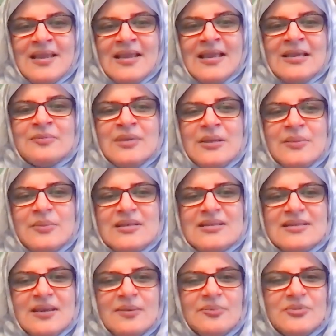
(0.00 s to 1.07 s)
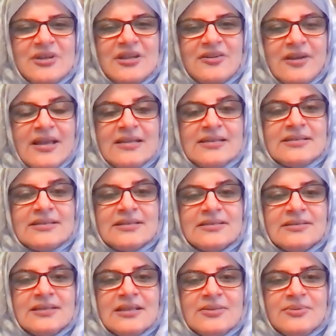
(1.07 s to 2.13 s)
And maybe some regret
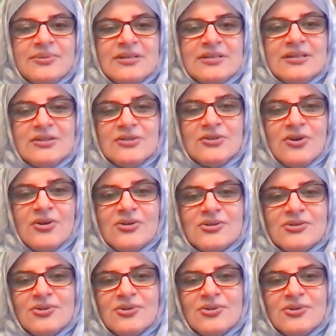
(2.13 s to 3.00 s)
that we did not